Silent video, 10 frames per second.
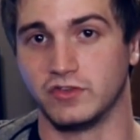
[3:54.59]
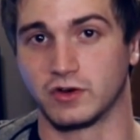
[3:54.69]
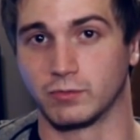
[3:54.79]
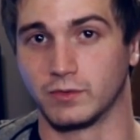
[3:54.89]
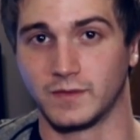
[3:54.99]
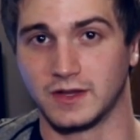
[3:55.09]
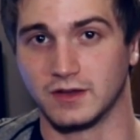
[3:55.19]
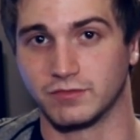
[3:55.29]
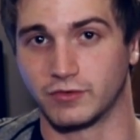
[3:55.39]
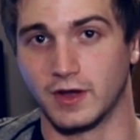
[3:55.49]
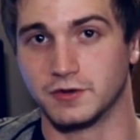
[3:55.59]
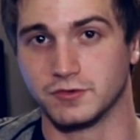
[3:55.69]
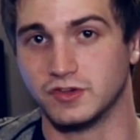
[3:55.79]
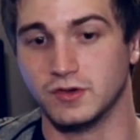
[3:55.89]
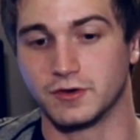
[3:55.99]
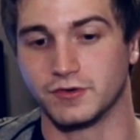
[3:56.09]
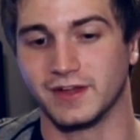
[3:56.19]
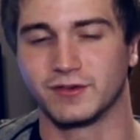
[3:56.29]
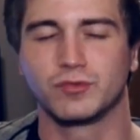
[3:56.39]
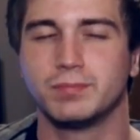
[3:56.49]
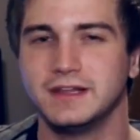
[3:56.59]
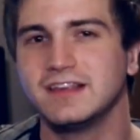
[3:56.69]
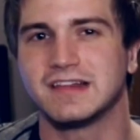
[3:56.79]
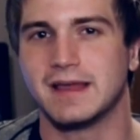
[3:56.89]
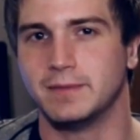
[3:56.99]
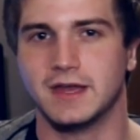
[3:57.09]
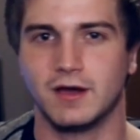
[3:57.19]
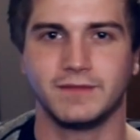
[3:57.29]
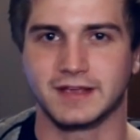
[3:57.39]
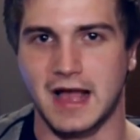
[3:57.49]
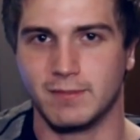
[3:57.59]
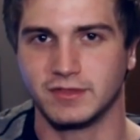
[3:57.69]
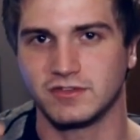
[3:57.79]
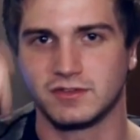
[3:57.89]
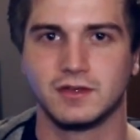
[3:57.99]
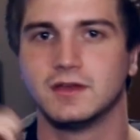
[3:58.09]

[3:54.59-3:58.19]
that are really good for under $200, please let me know in the comments.